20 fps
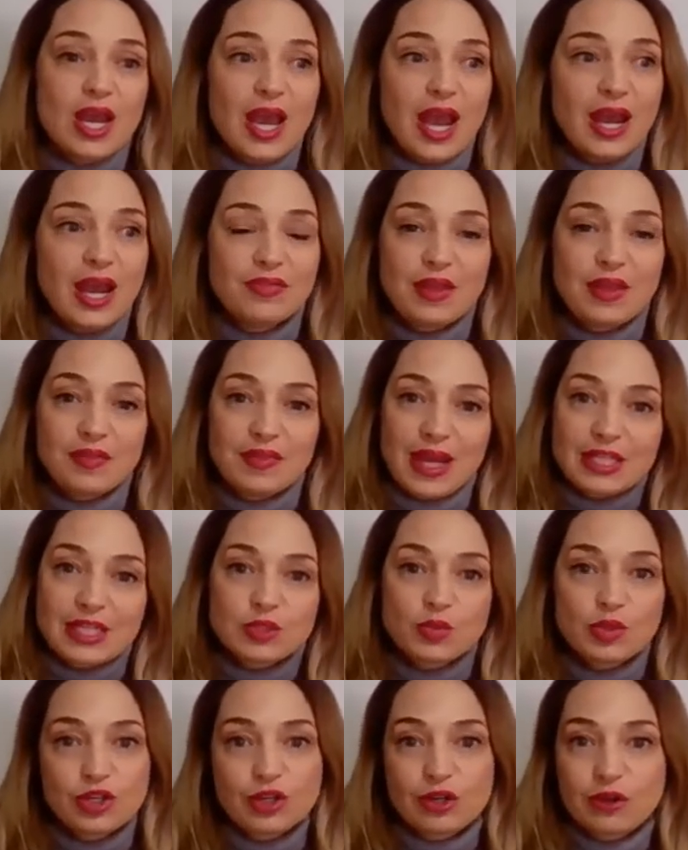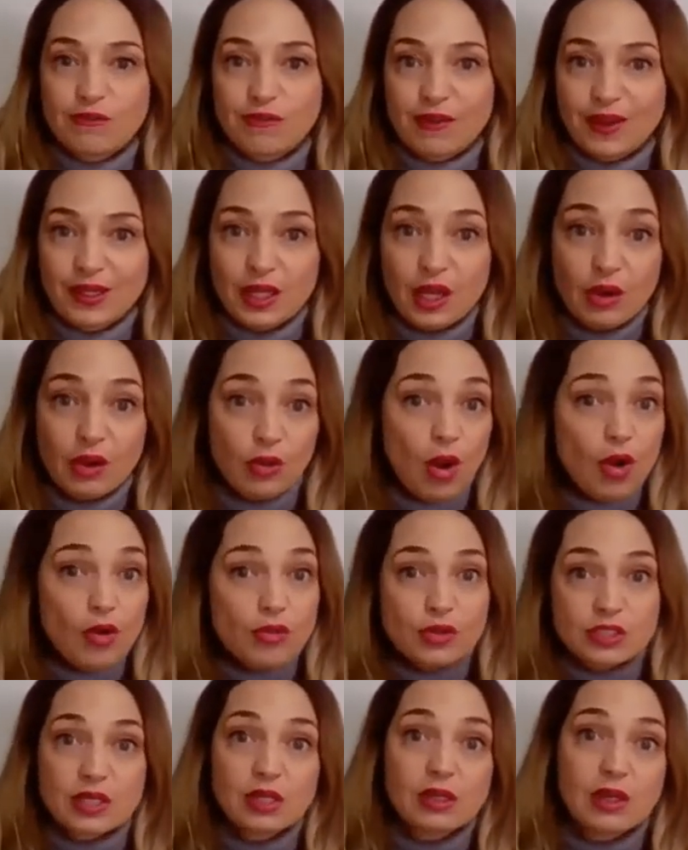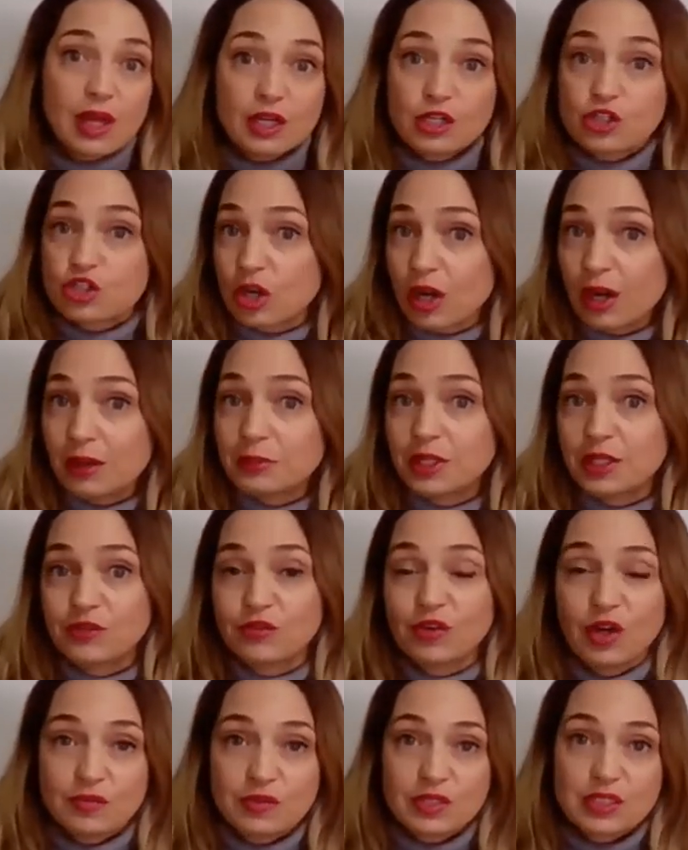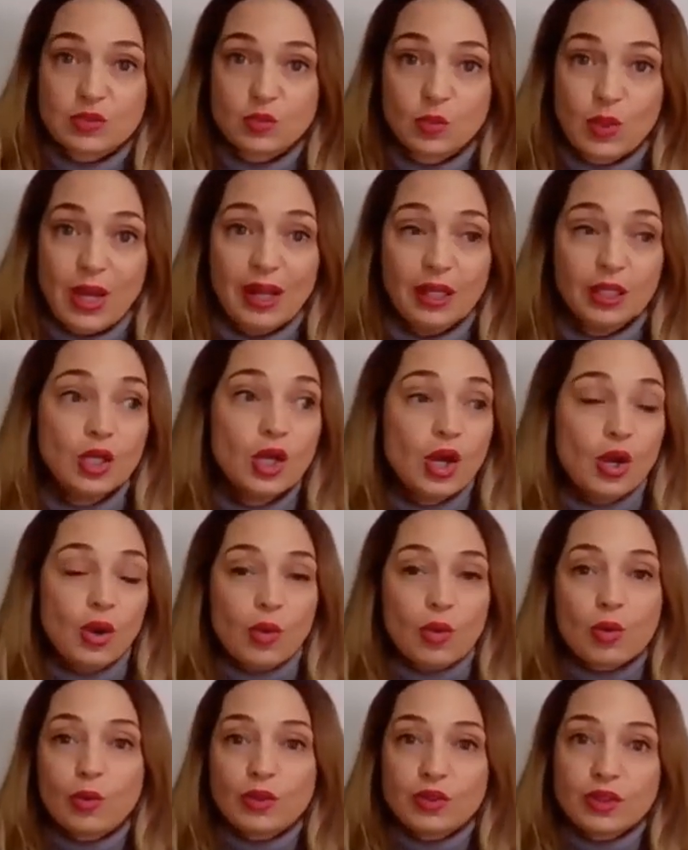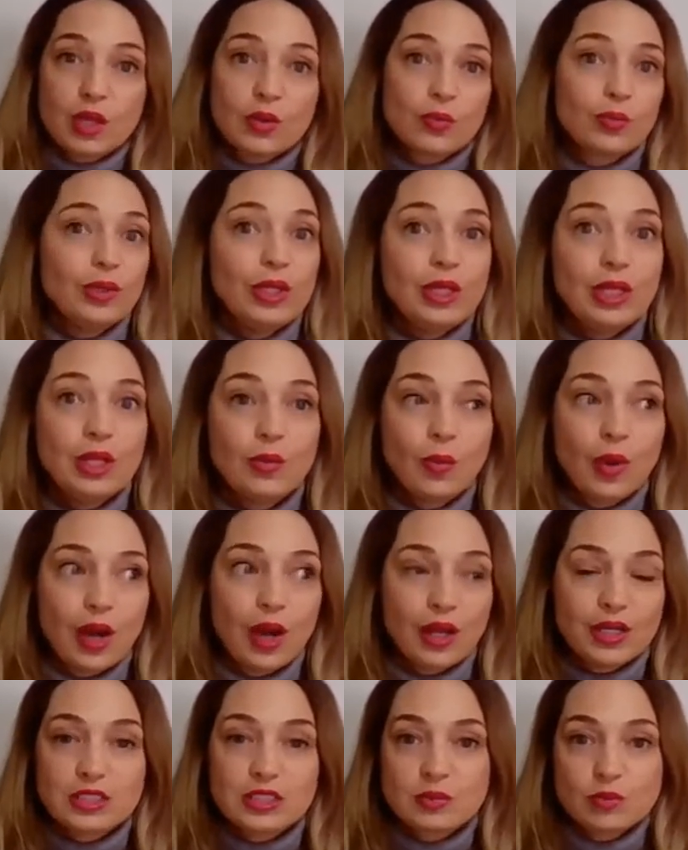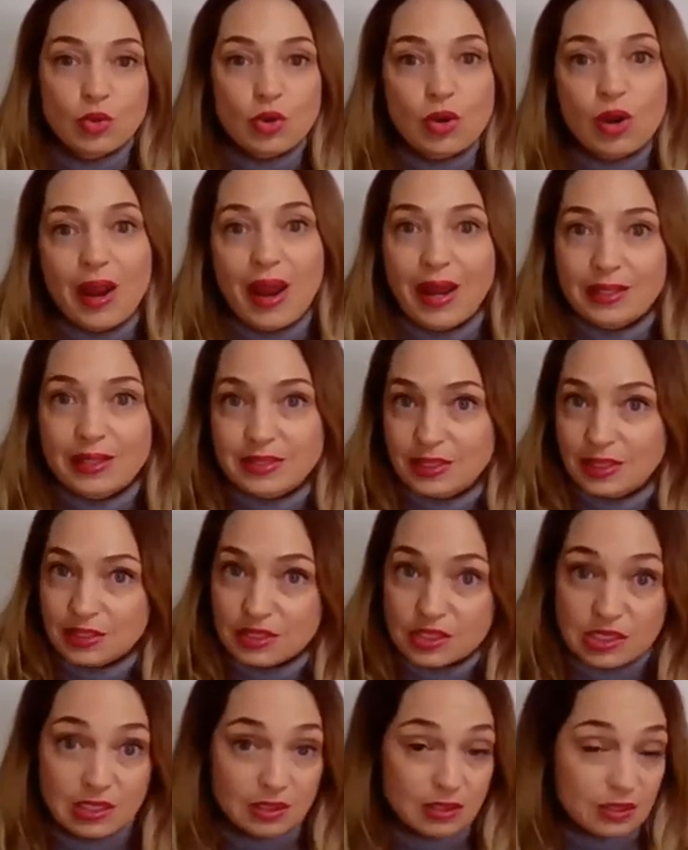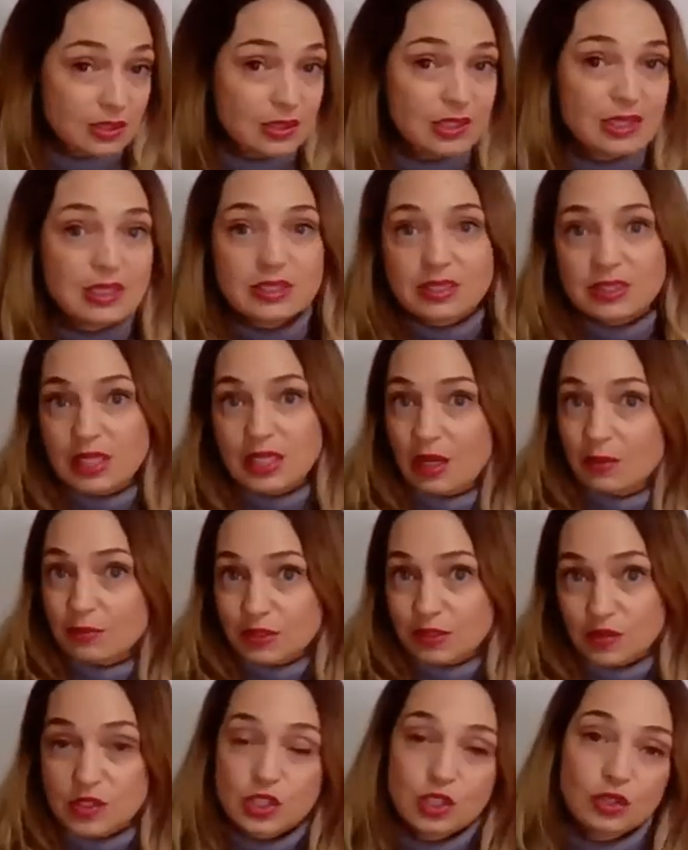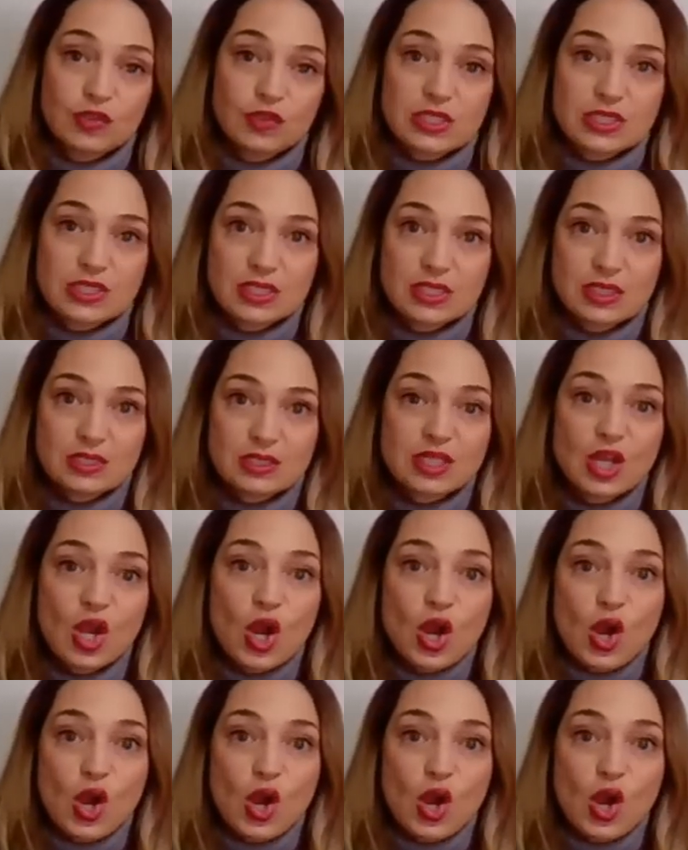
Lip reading: And then that's where you're going to find out, oh, there's a lot of trauma involved as well. Or what they really want is more access to these types of services.